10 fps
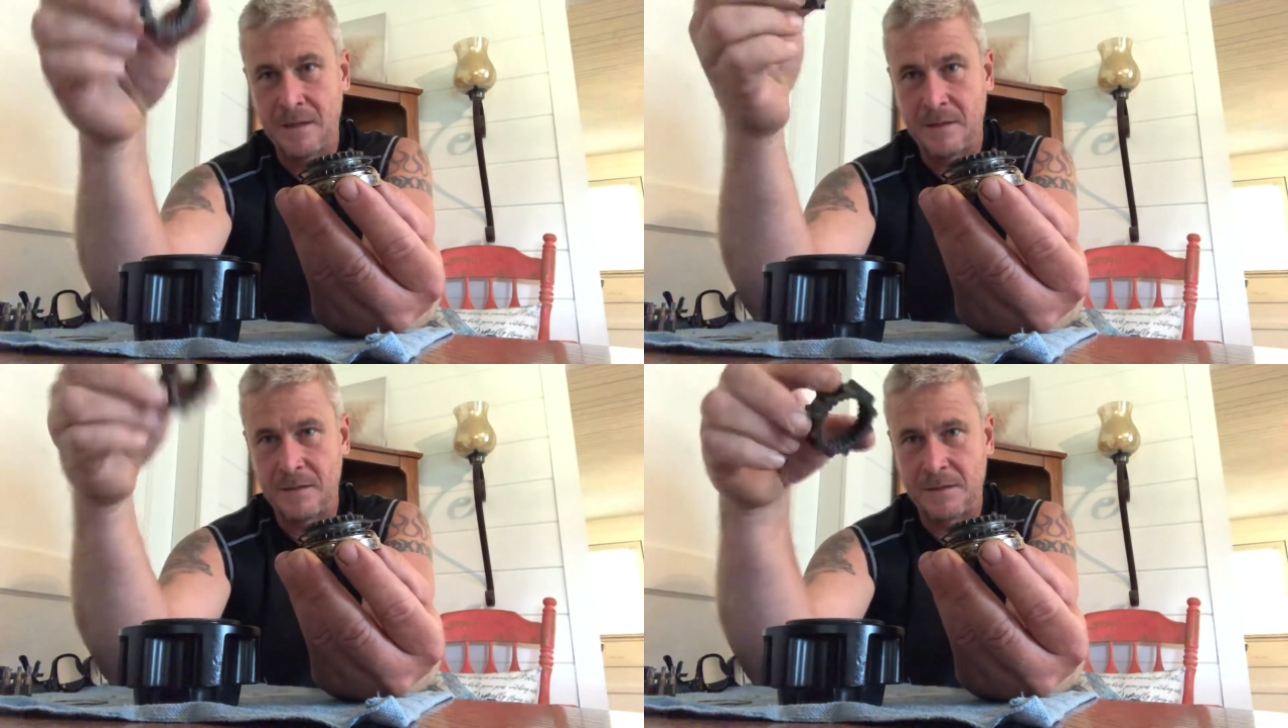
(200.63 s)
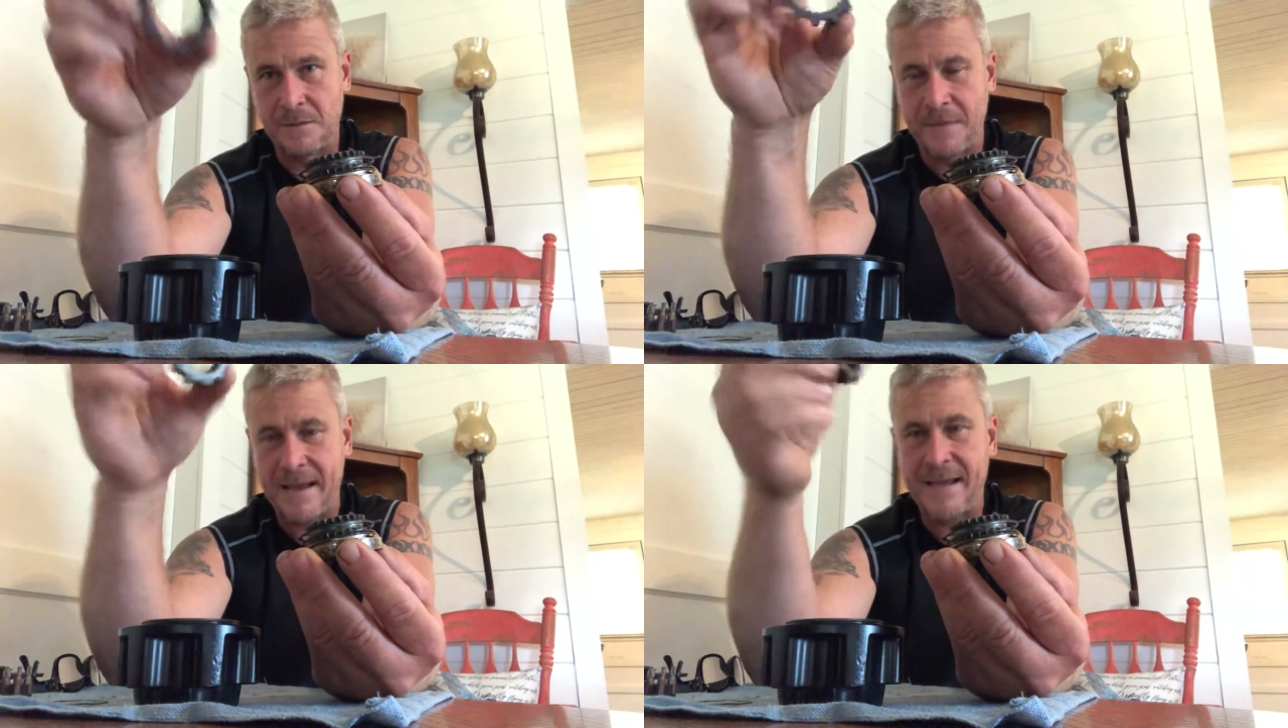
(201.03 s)
So
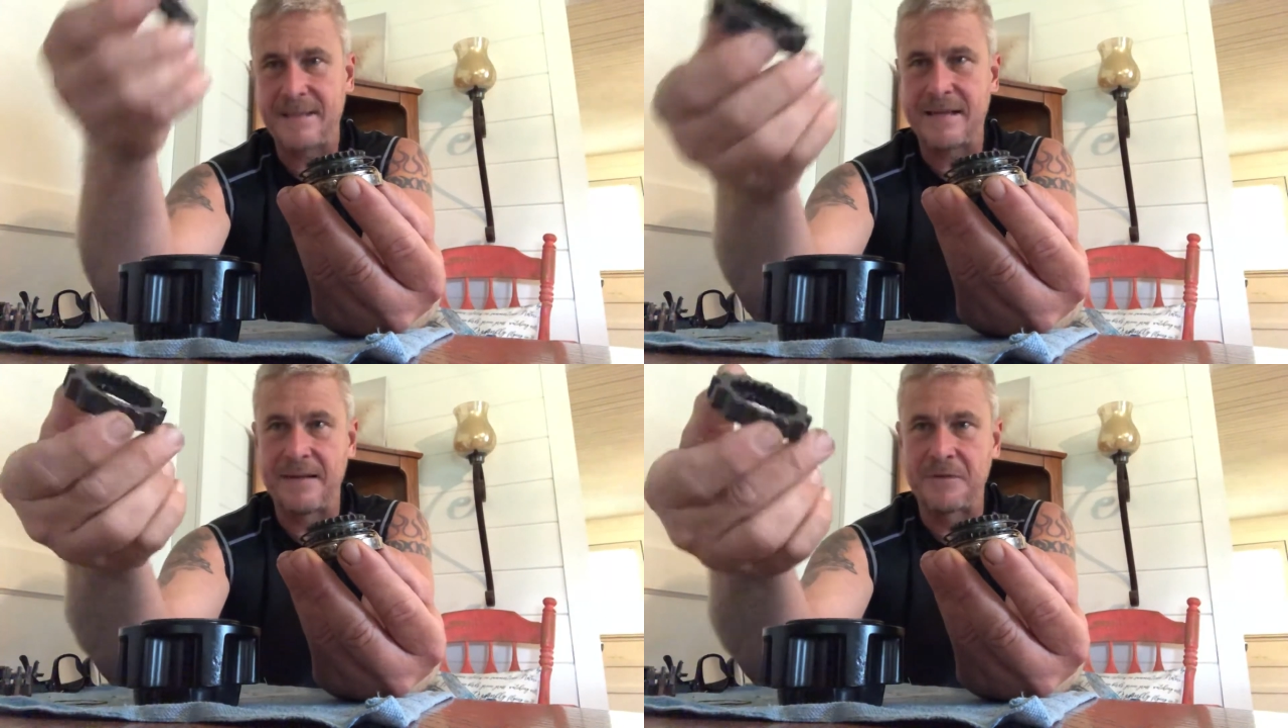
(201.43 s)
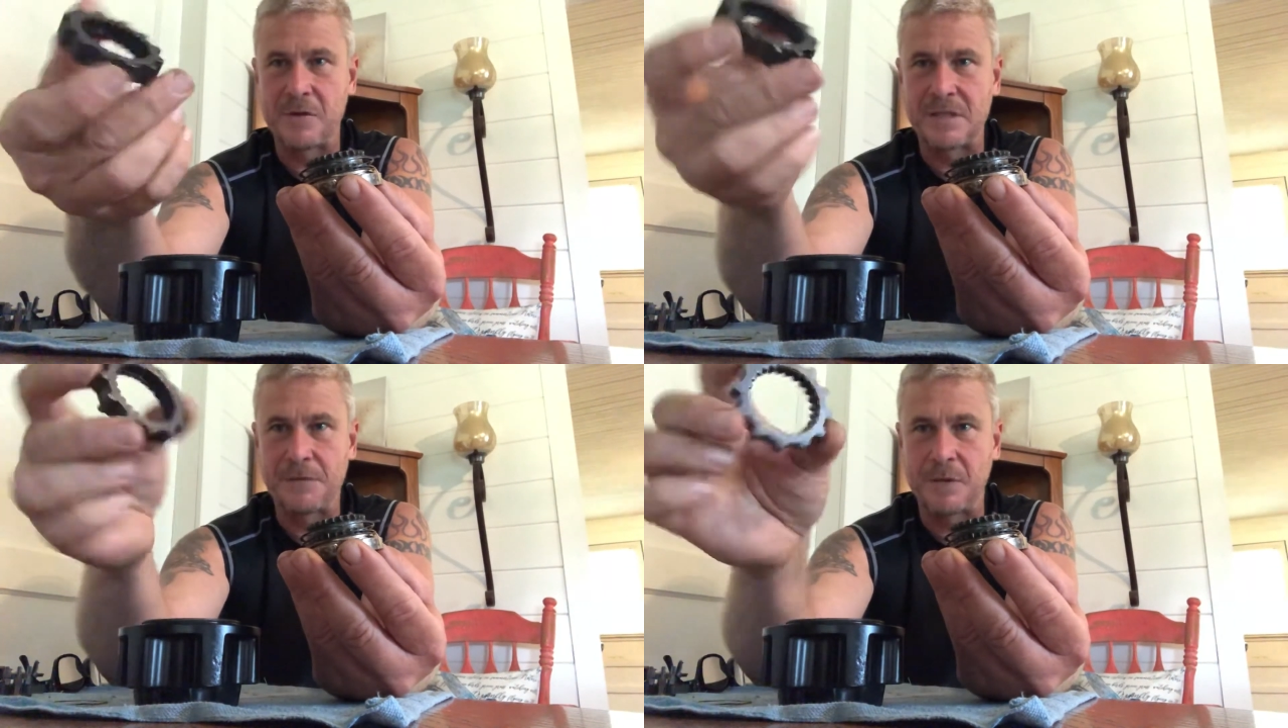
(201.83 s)
that, after
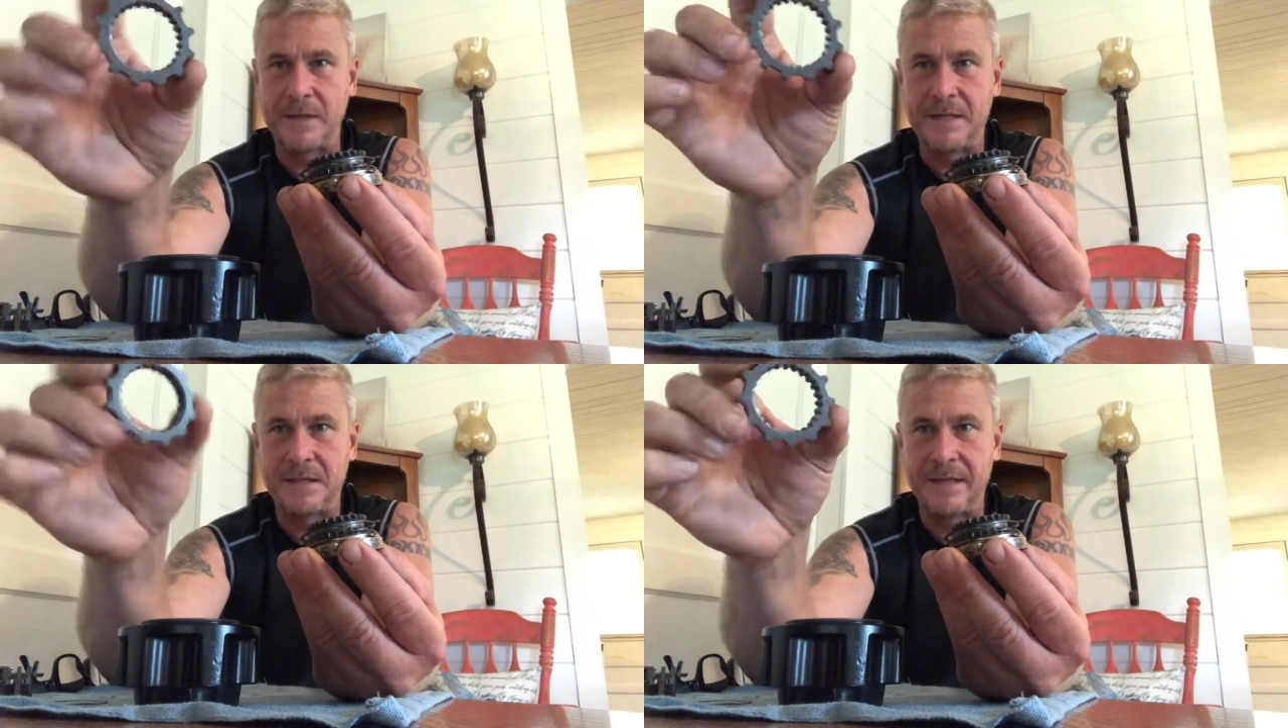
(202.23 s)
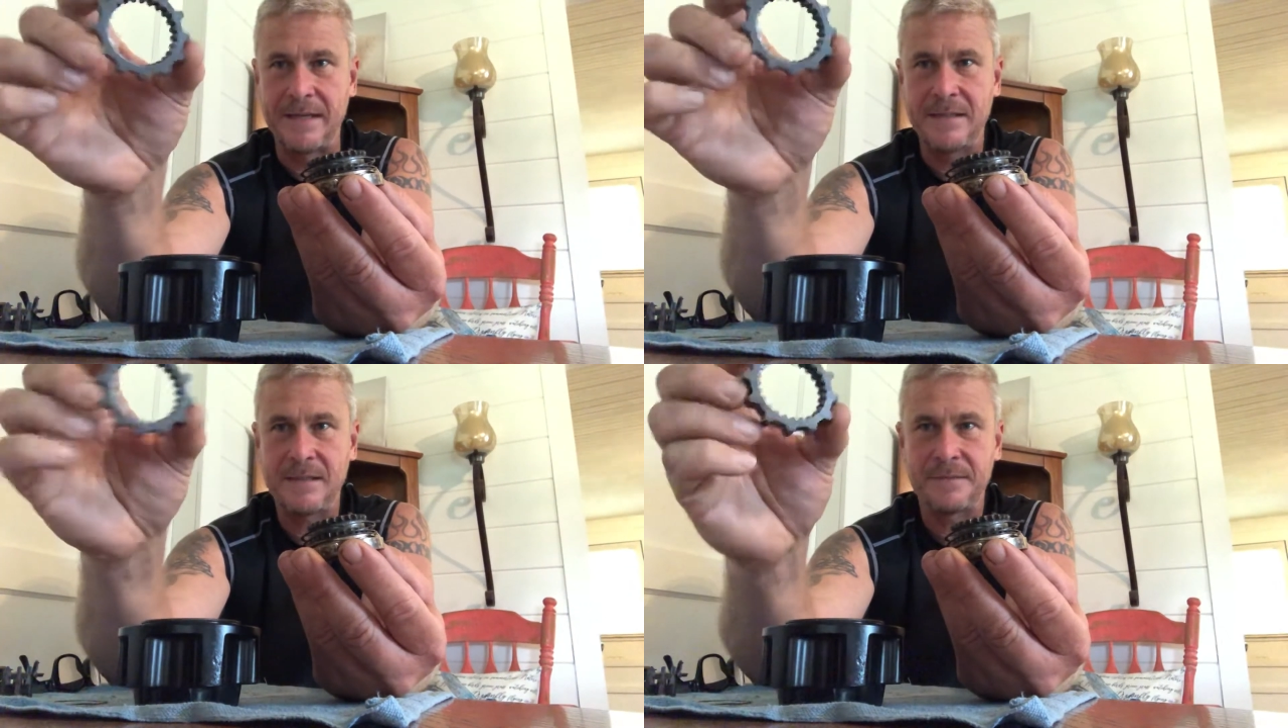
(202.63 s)
it's fully
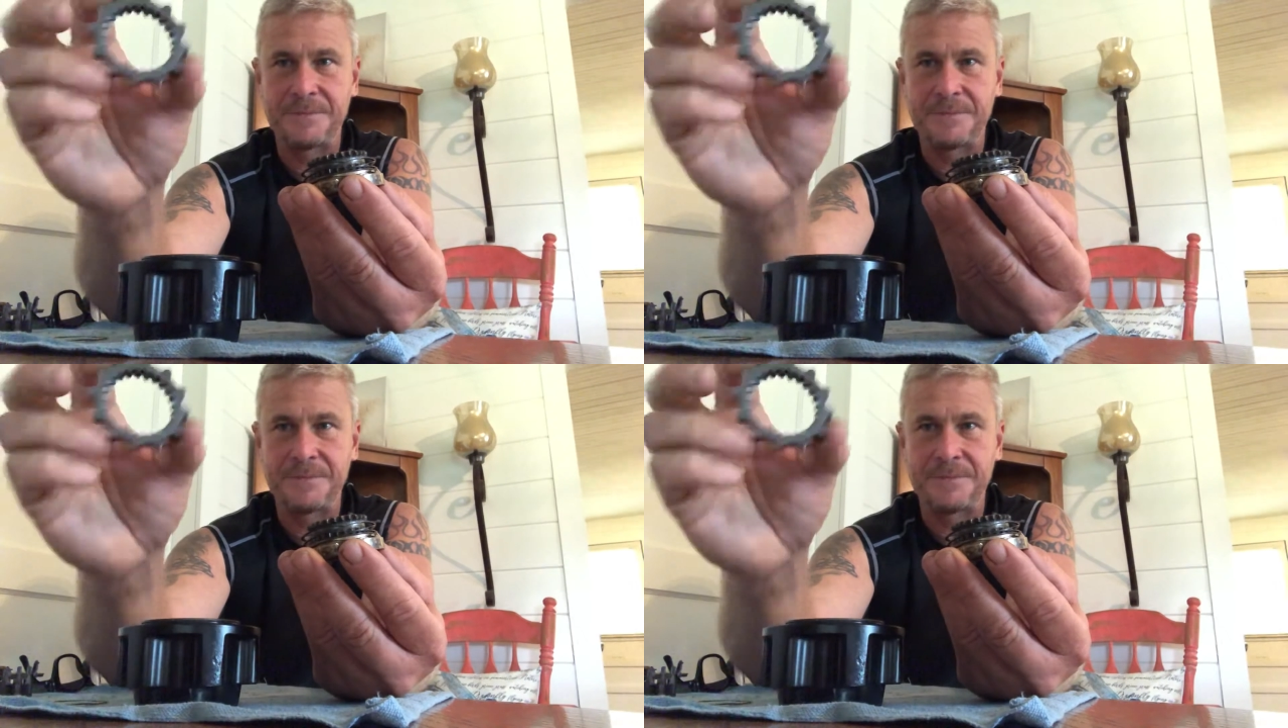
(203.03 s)
cleaned,